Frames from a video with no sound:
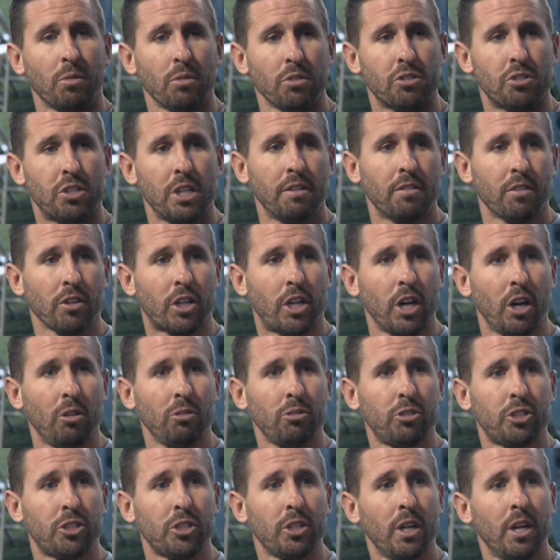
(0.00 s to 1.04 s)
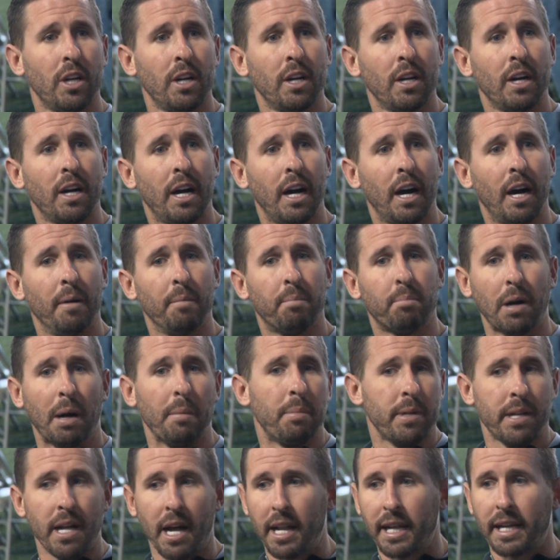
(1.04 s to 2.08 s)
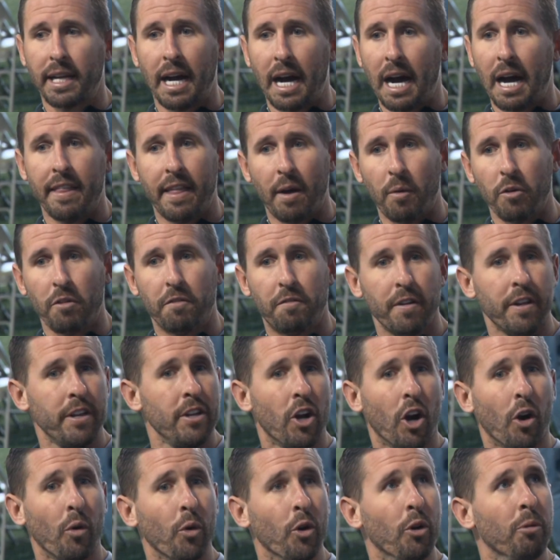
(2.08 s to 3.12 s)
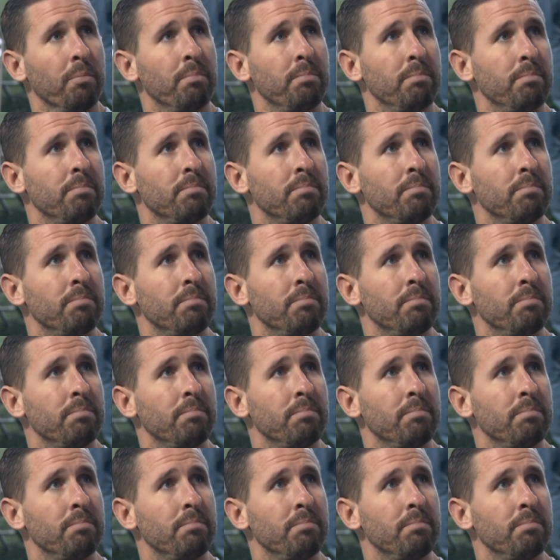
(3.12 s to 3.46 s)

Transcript: a receiver coach, probably not a guy that would fit in our room.